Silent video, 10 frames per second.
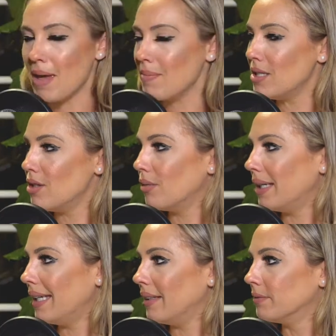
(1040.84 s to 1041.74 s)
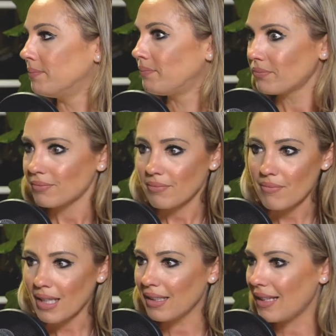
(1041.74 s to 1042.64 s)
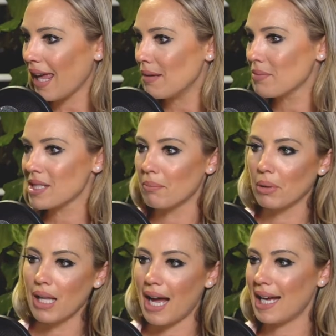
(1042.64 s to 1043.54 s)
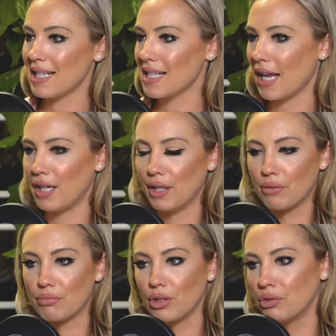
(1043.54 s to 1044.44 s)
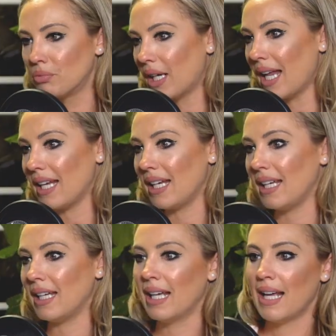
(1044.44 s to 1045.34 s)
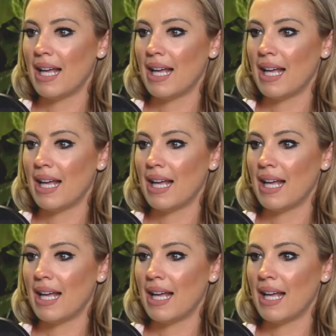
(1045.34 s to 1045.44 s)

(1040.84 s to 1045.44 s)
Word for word: maybe doing game supplies, getting your room ready,